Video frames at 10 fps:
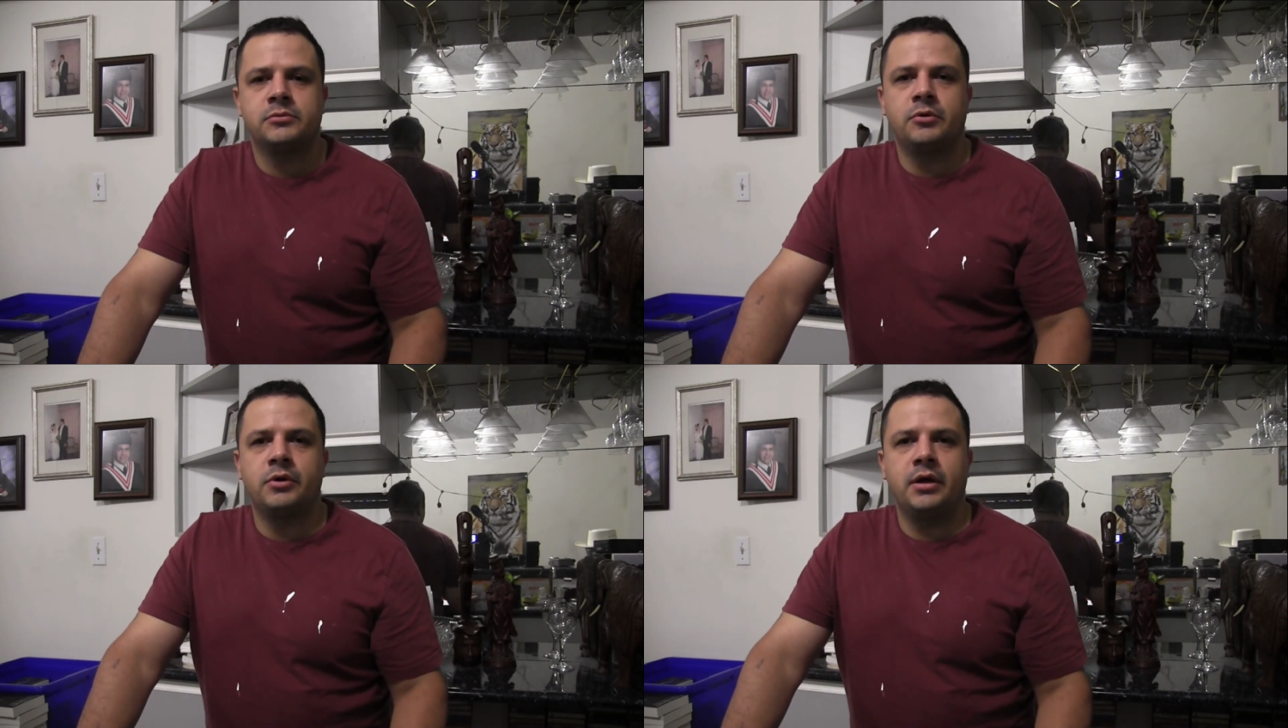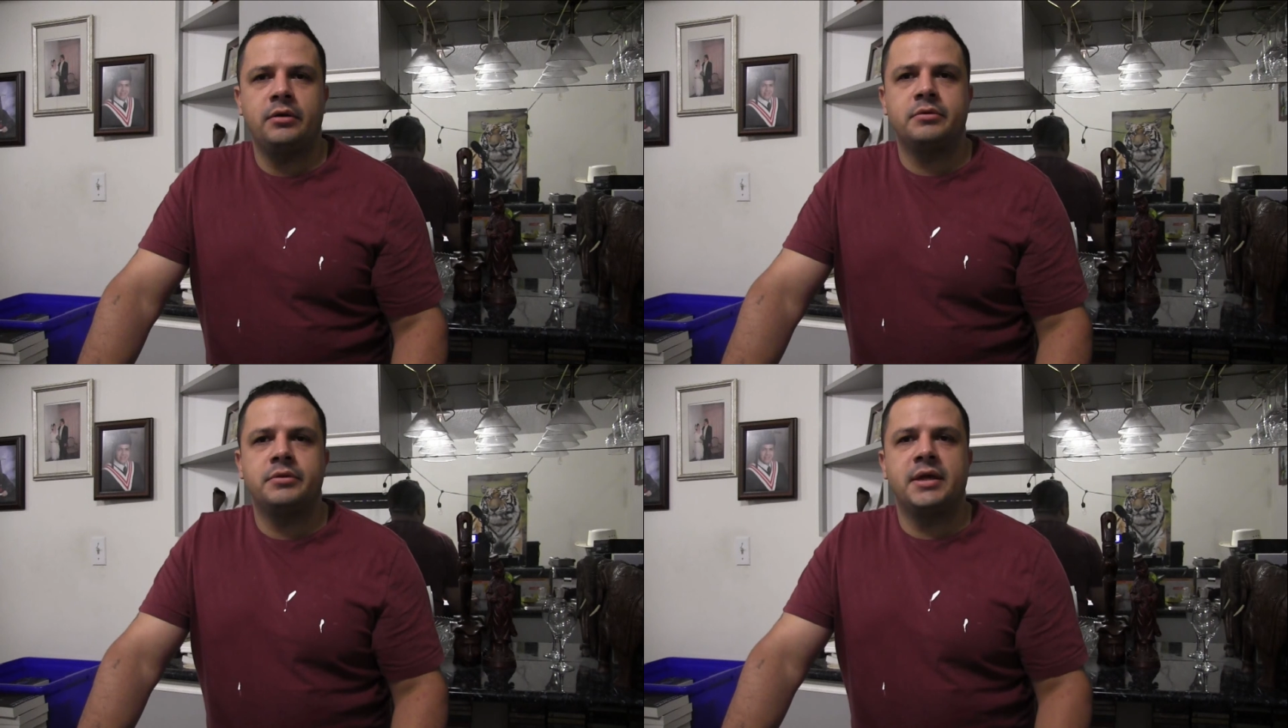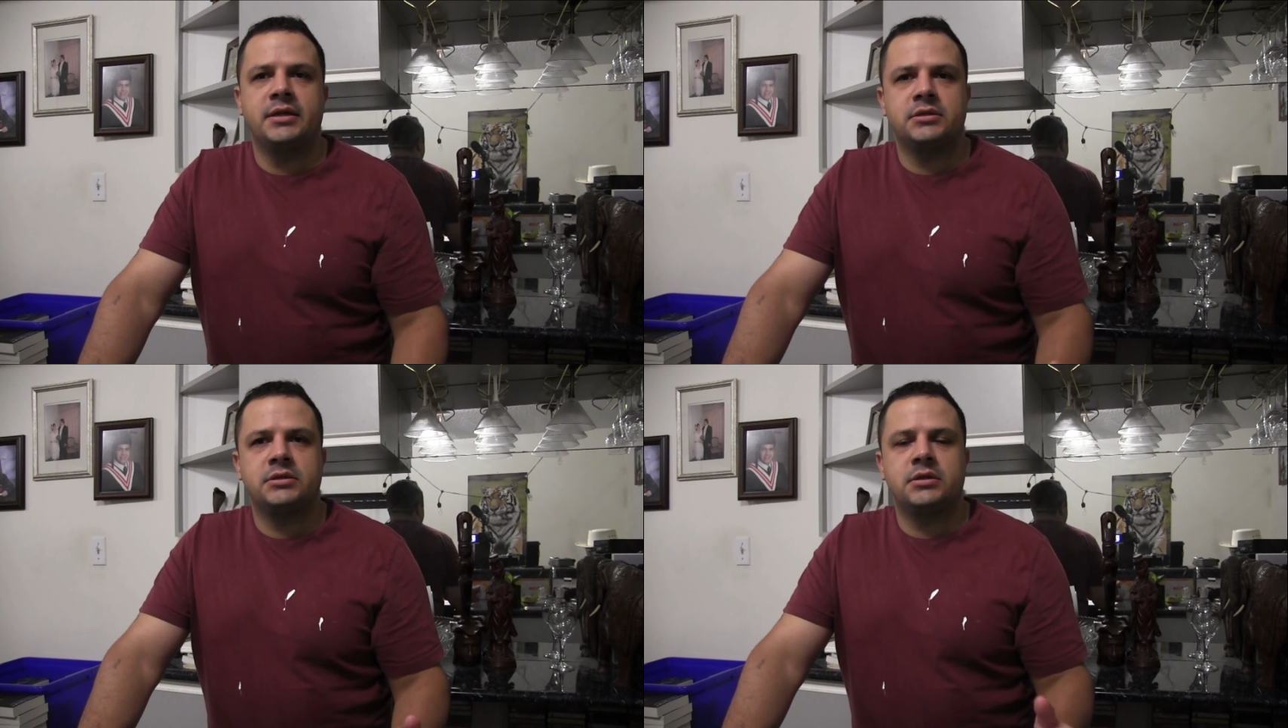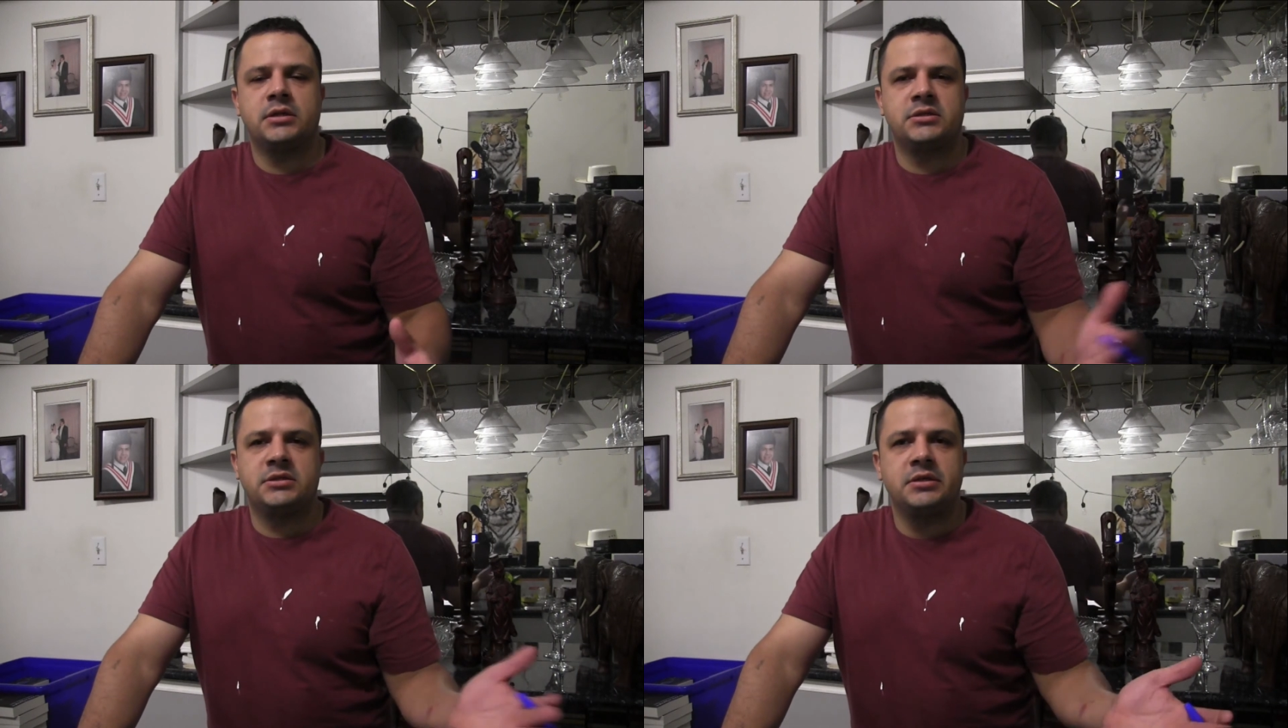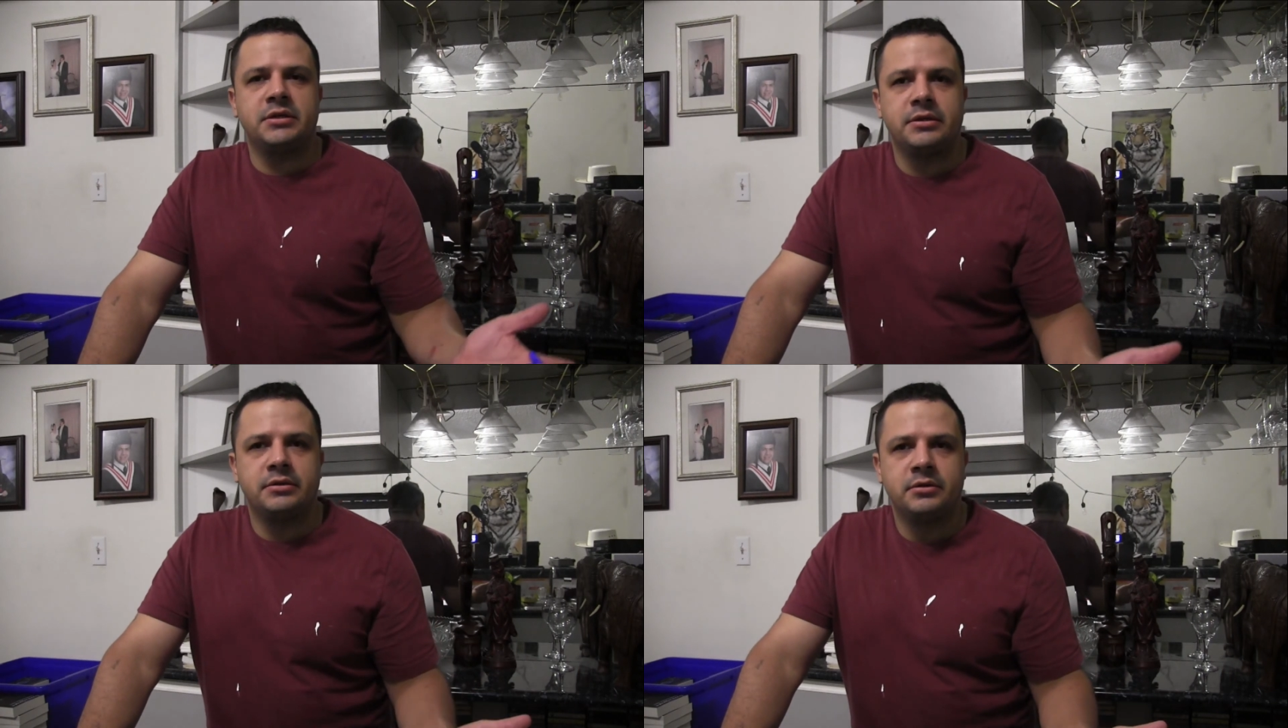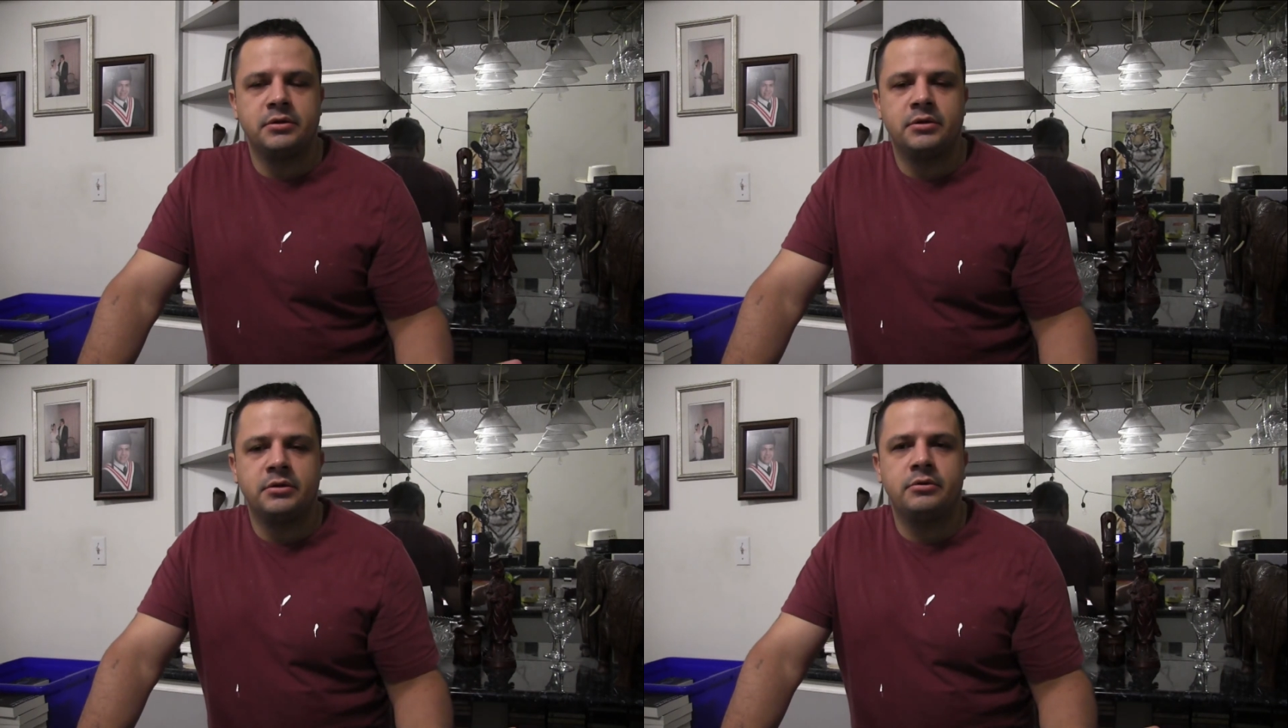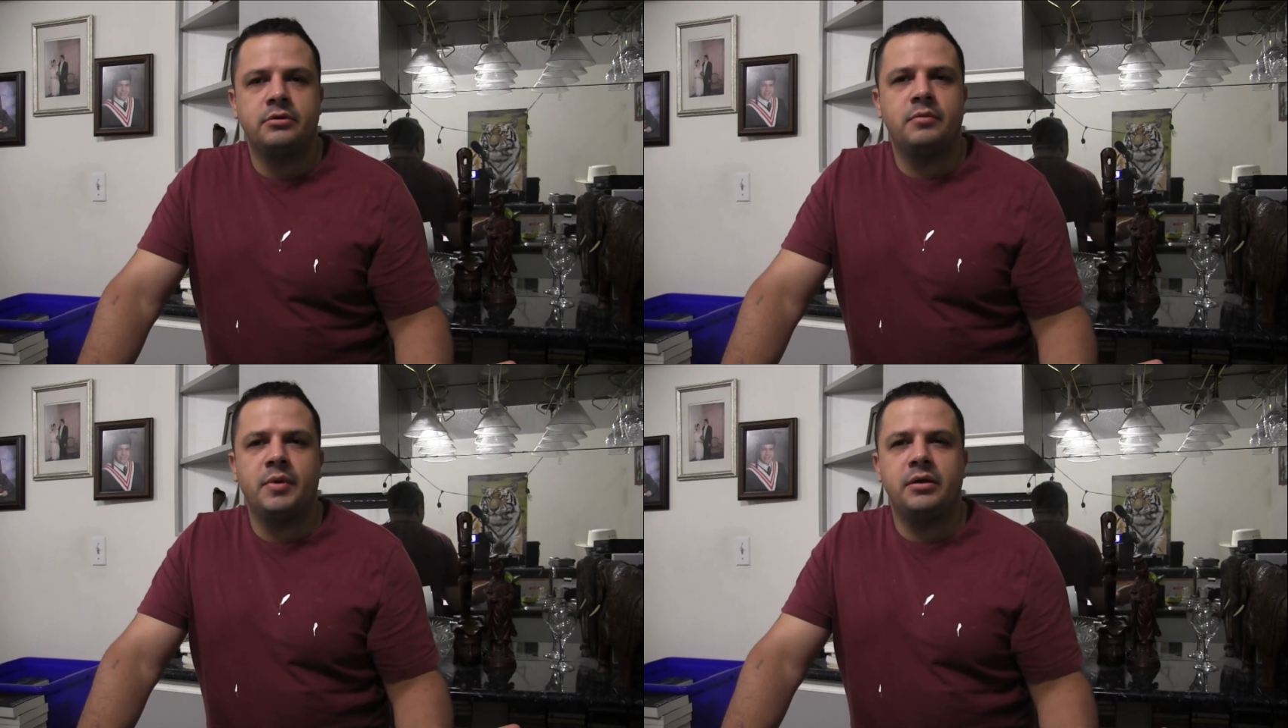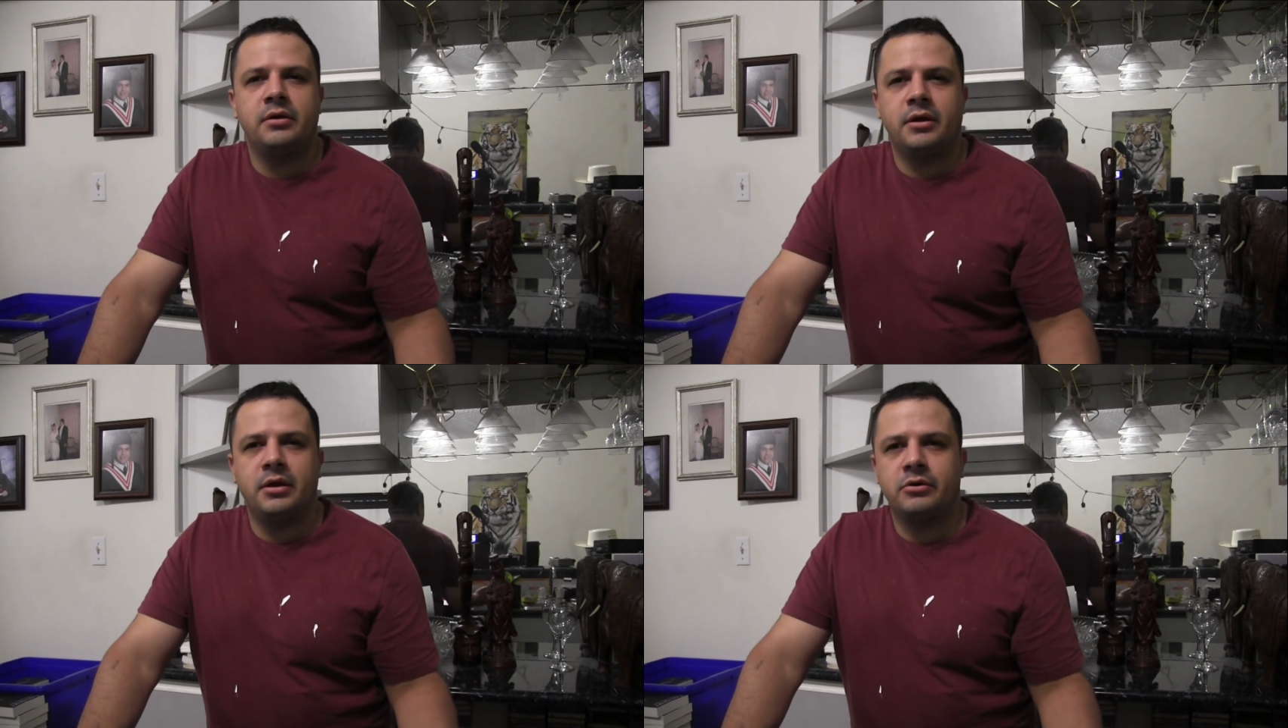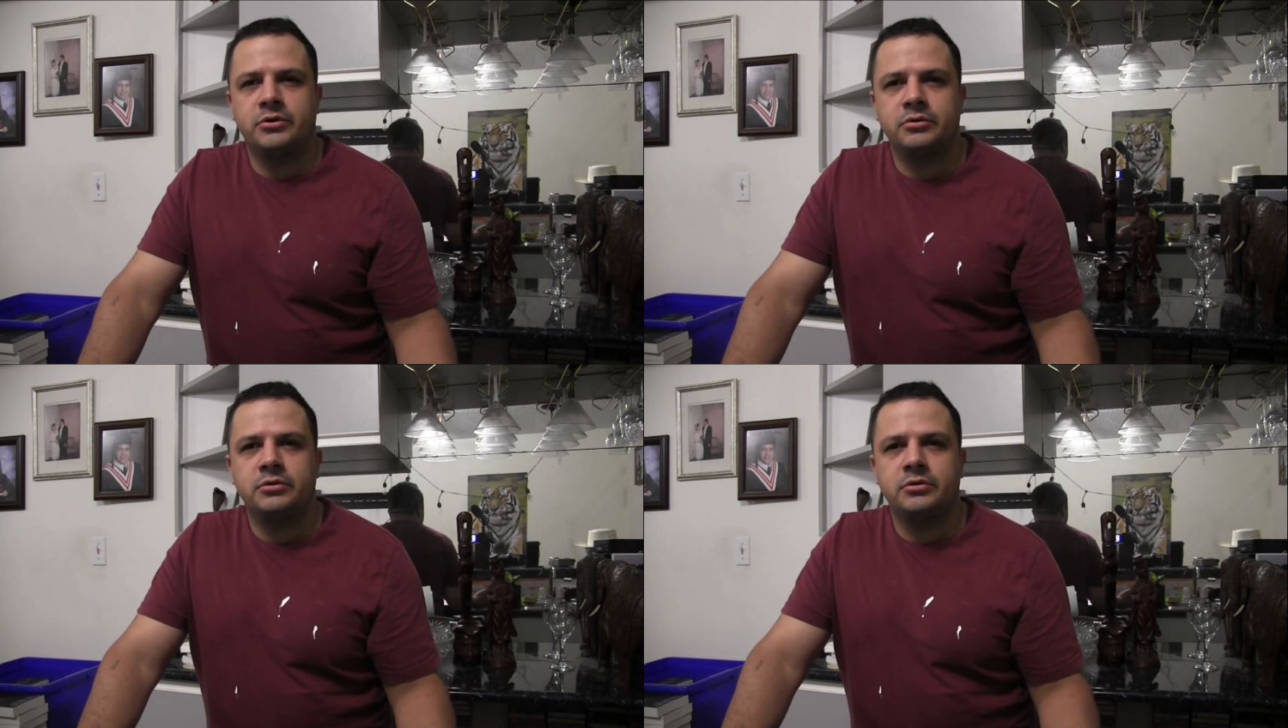Okay, that's silly. You're not making a character.